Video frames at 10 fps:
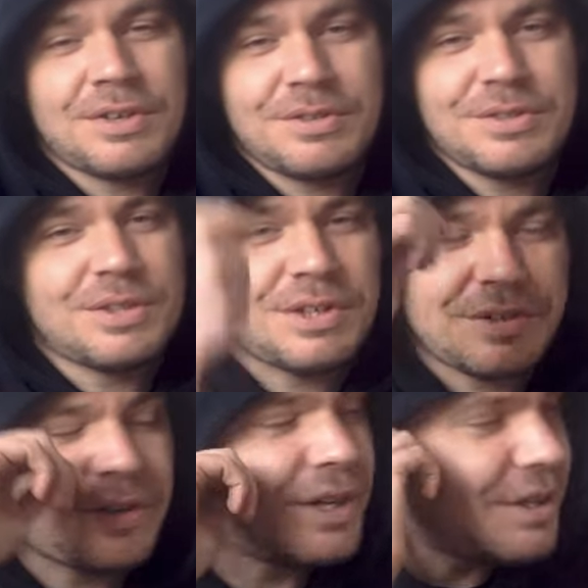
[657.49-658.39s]
you're
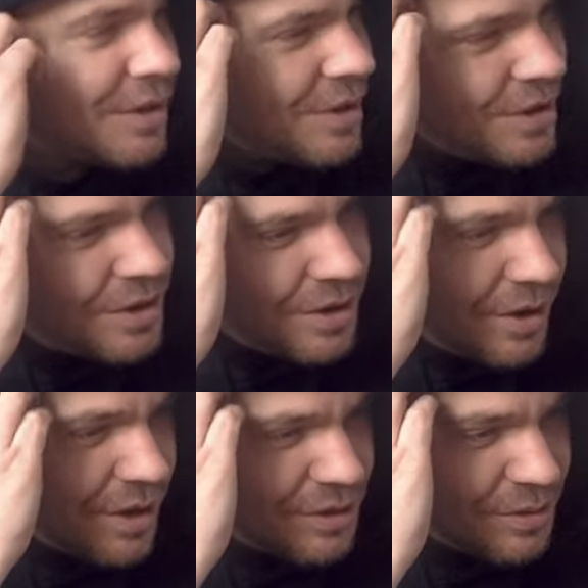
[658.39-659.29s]
seeing like,
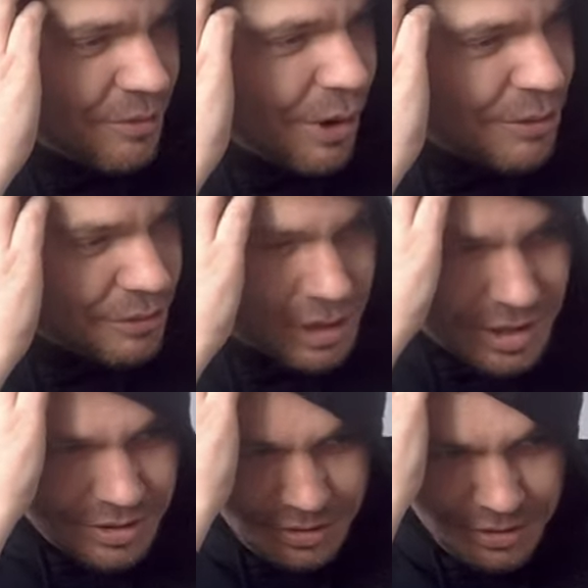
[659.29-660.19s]
it's all old
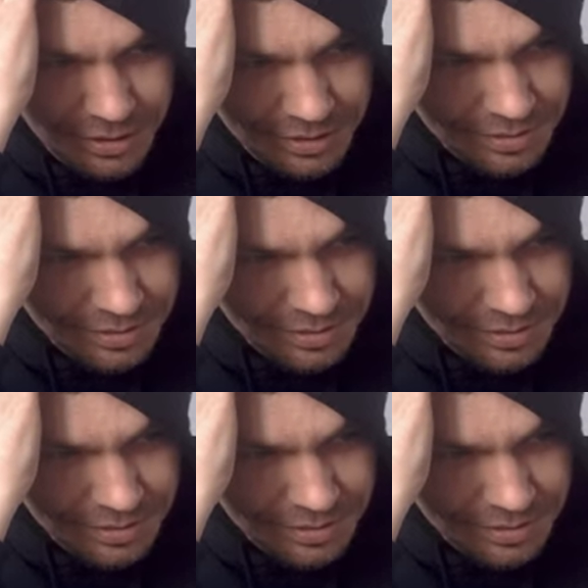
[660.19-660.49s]
London.